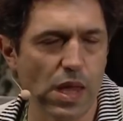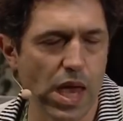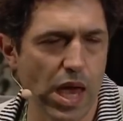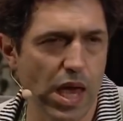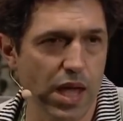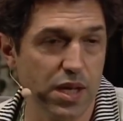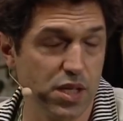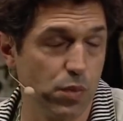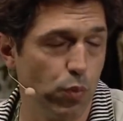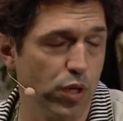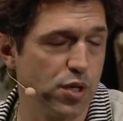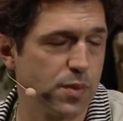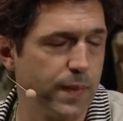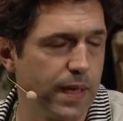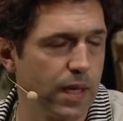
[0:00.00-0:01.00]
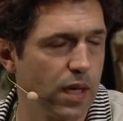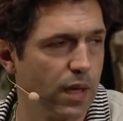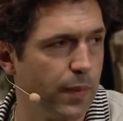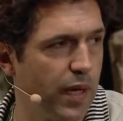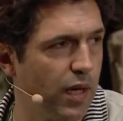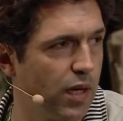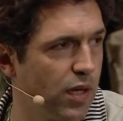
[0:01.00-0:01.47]
And he said, "What are you speaking
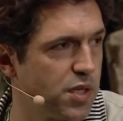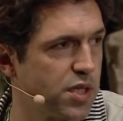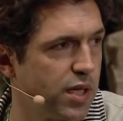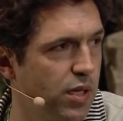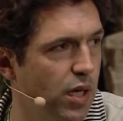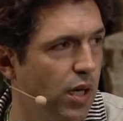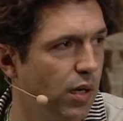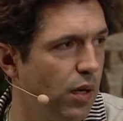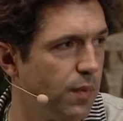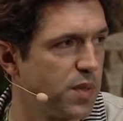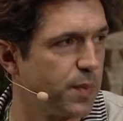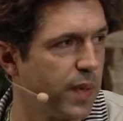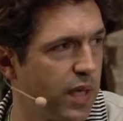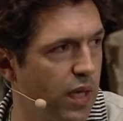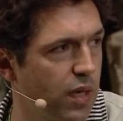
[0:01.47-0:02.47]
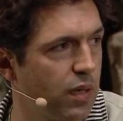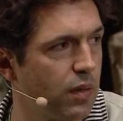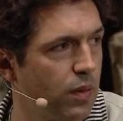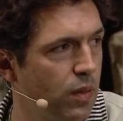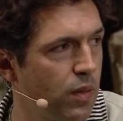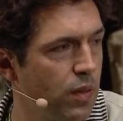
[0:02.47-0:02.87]
about?" And I said, "Oh, I'm speaking